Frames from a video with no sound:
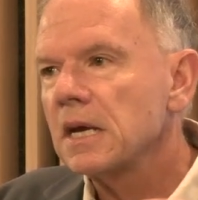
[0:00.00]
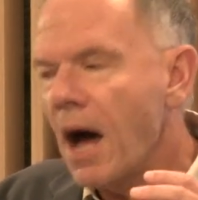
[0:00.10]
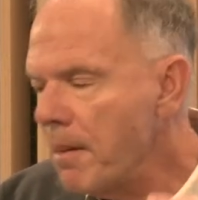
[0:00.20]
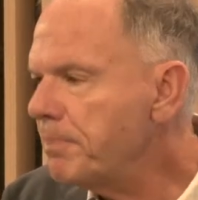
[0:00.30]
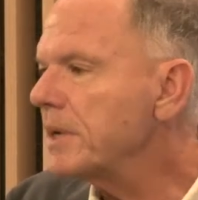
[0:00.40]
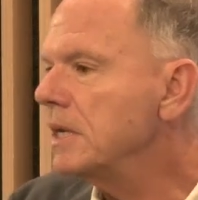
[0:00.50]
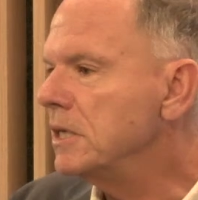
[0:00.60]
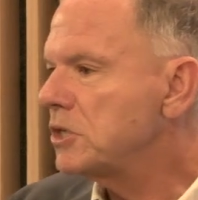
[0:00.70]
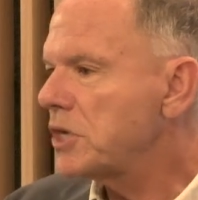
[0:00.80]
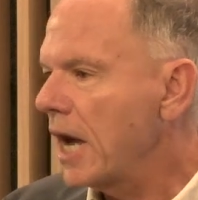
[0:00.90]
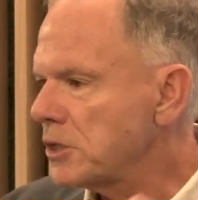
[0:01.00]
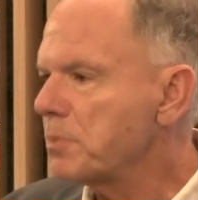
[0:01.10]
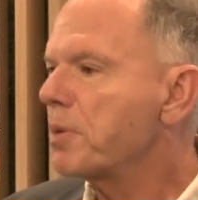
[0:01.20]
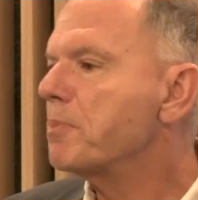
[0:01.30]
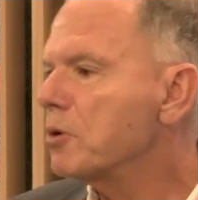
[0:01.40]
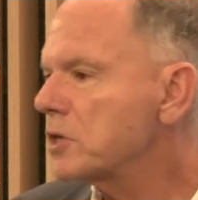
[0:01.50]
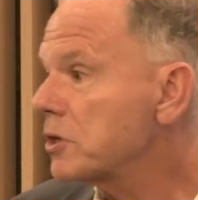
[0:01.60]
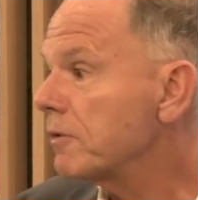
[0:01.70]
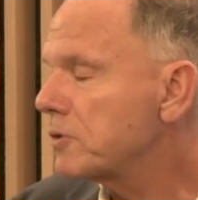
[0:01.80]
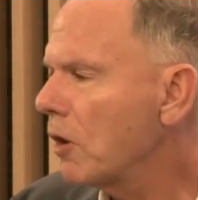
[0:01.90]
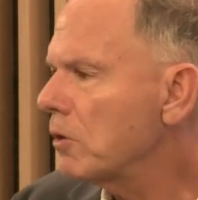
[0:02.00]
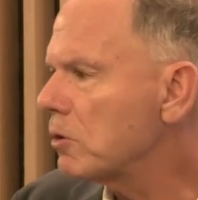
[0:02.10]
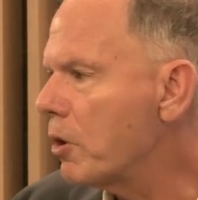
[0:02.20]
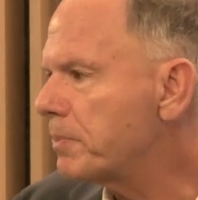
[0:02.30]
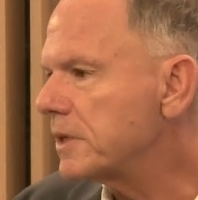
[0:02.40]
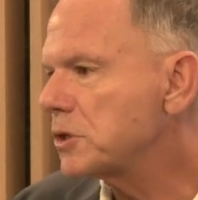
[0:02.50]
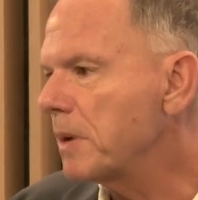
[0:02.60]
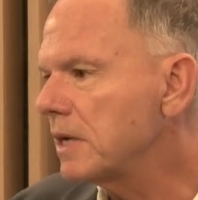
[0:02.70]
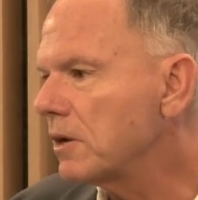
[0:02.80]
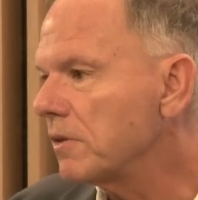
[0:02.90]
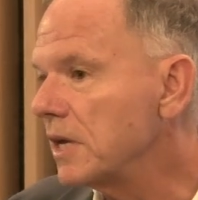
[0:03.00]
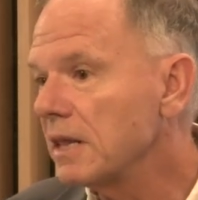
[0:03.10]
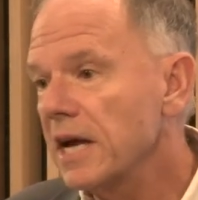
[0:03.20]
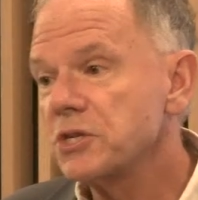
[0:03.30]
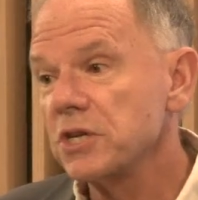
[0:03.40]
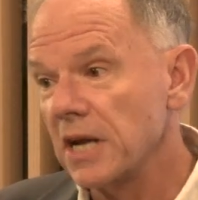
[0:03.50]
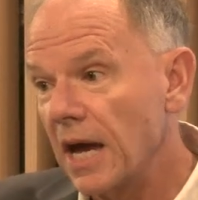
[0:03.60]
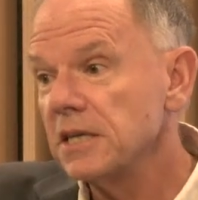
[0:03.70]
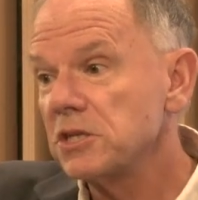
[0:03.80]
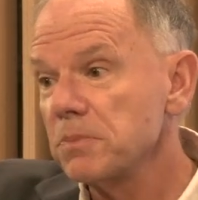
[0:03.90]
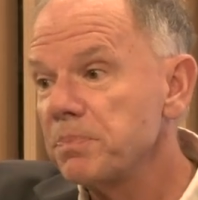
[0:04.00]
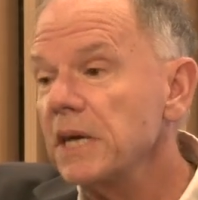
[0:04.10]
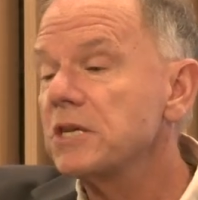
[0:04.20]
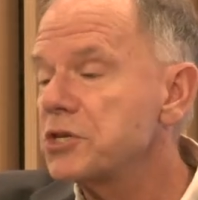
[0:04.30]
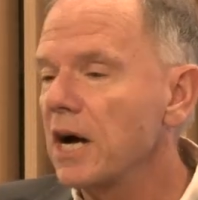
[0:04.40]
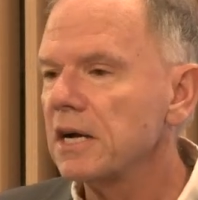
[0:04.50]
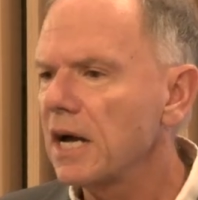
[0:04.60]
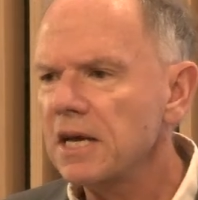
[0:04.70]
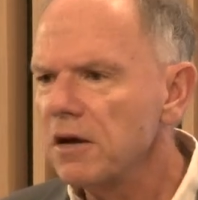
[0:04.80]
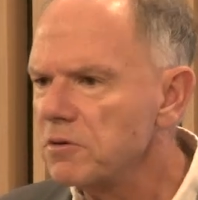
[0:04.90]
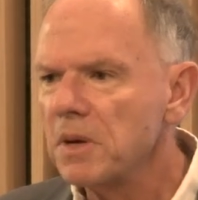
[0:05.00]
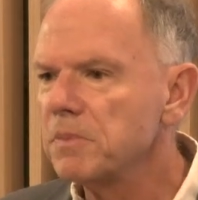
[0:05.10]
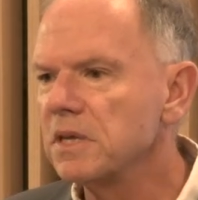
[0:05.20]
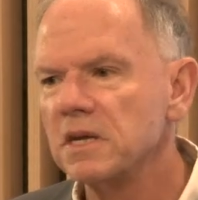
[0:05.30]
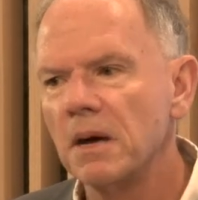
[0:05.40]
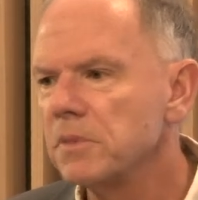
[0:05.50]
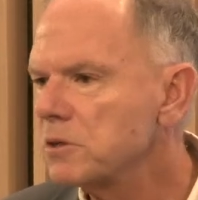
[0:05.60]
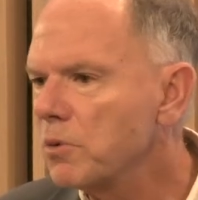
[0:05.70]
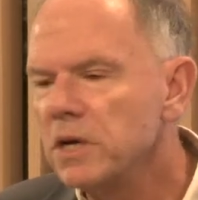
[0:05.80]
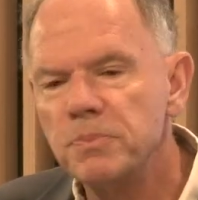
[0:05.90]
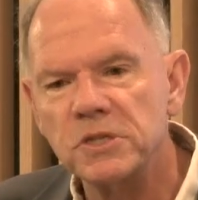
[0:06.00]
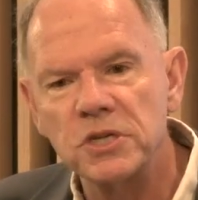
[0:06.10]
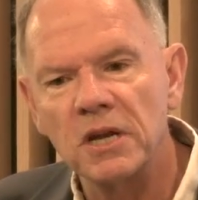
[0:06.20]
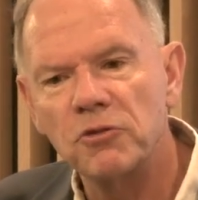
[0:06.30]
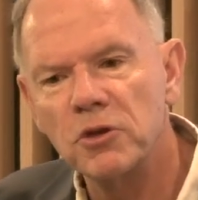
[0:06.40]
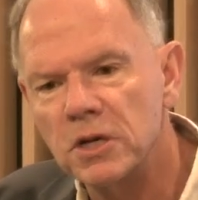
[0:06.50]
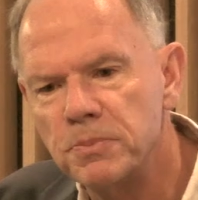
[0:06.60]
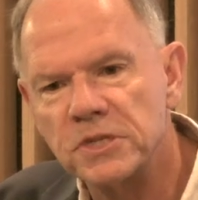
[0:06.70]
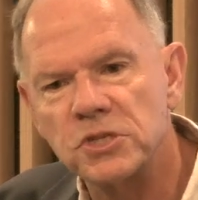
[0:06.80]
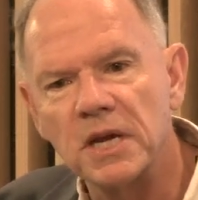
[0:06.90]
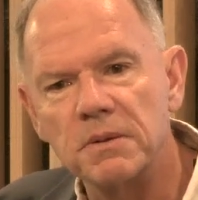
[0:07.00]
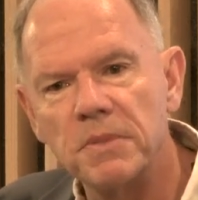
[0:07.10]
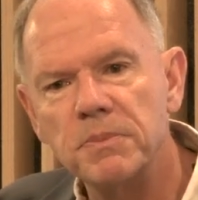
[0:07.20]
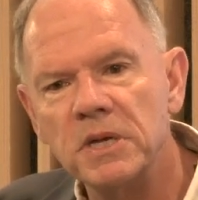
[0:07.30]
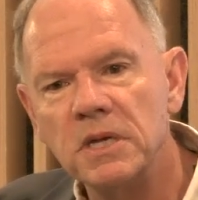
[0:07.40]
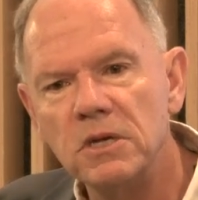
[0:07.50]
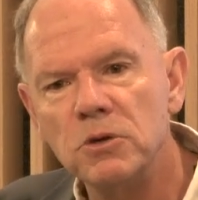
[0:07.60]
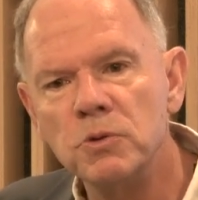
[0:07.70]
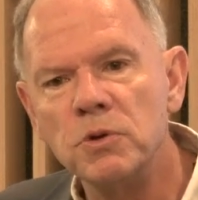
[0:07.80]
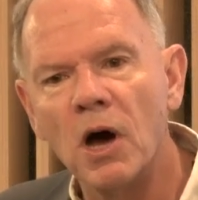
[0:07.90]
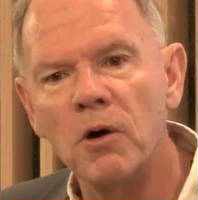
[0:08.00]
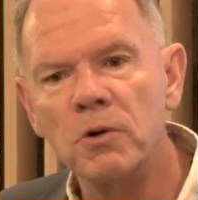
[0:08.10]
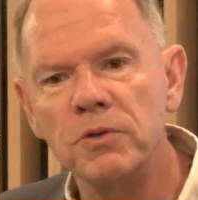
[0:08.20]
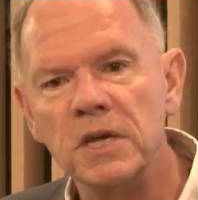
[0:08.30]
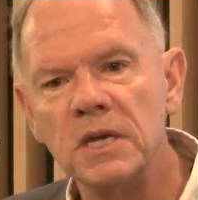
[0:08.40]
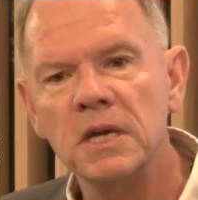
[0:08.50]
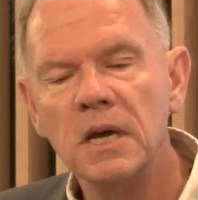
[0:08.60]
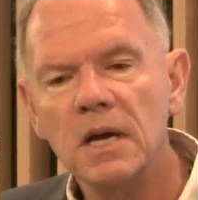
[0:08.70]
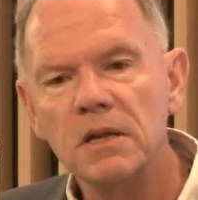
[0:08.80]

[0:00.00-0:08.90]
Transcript: companies as a proportion of total corporate spend on the election, and it's a big chunk. I can't remember the number, 20%, 30%, maybe you know the